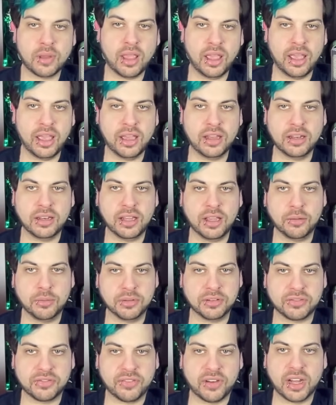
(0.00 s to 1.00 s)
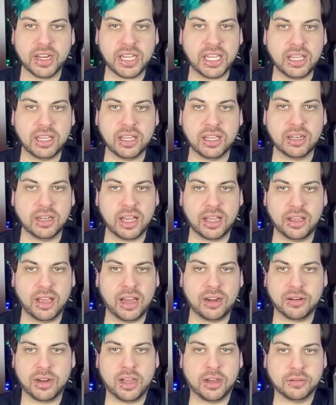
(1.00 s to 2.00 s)
And it was funny, and
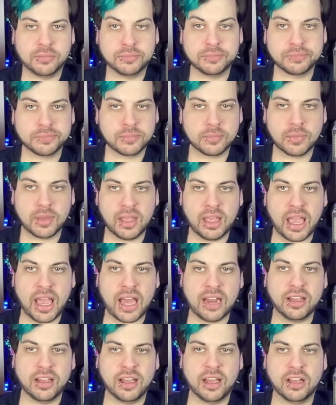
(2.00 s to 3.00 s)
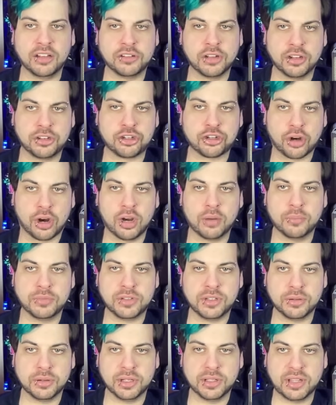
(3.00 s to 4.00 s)
I don't know. It had a charm
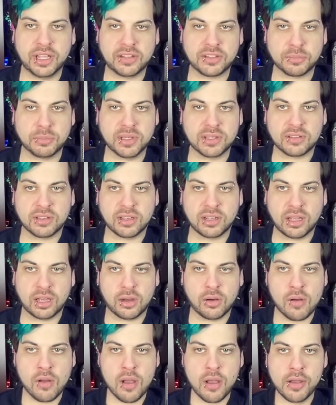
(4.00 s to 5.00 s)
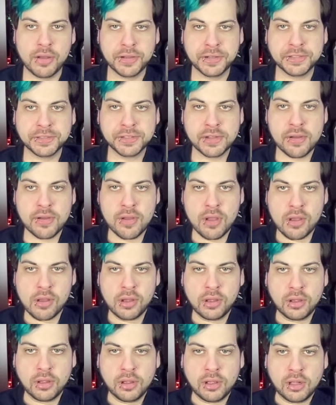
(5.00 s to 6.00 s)
to it that's missing now.
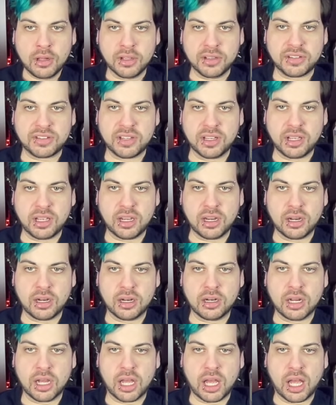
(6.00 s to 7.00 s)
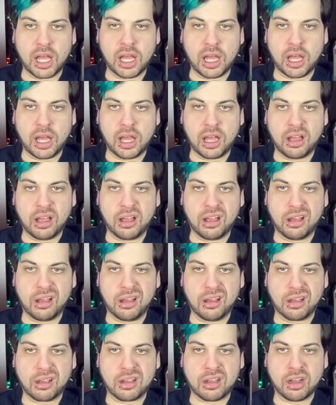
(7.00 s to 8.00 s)
Let's see here.
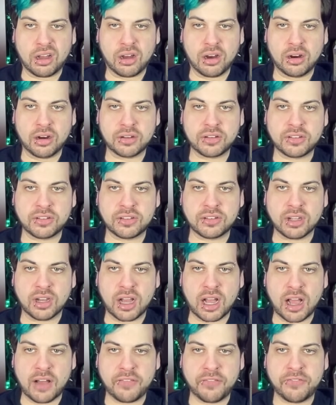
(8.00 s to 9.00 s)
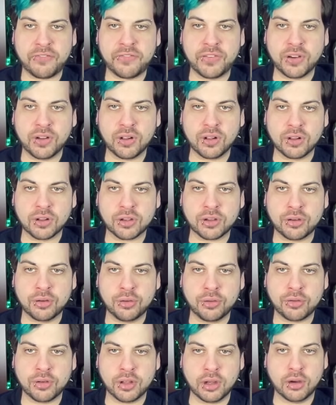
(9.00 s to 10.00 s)

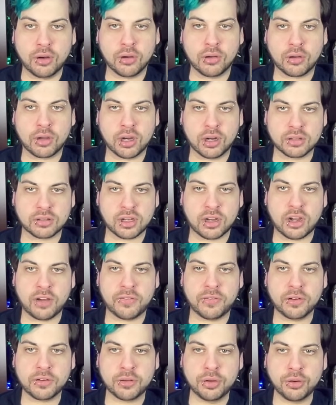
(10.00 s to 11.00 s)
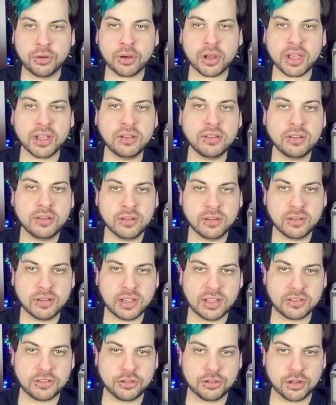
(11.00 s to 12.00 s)
Kartoffelkuchen. Oh, Kartoffelkuchen.
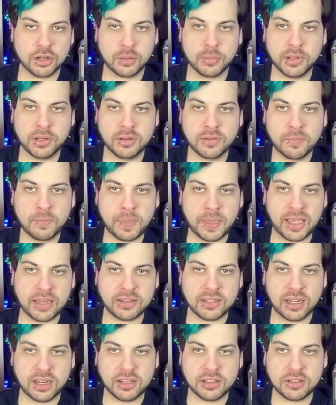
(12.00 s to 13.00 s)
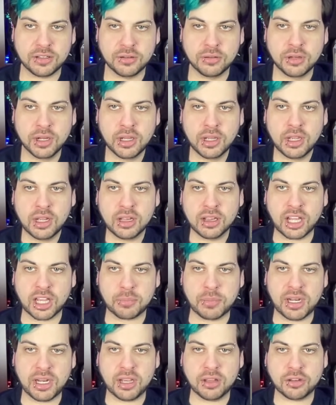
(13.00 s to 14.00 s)
That's German, 1992. Like
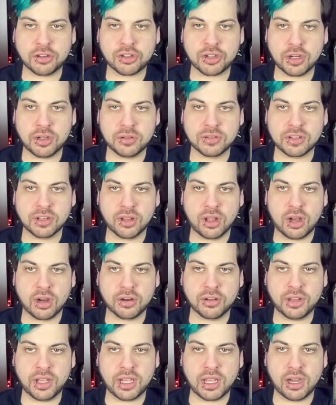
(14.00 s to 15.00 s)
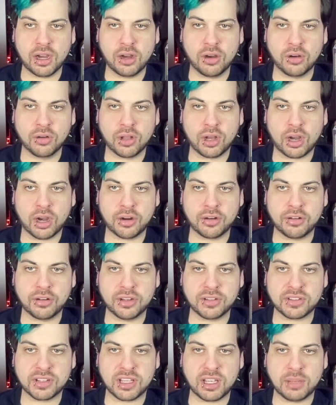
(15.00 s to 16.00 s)
many other shows, the longer they go, the harder it is to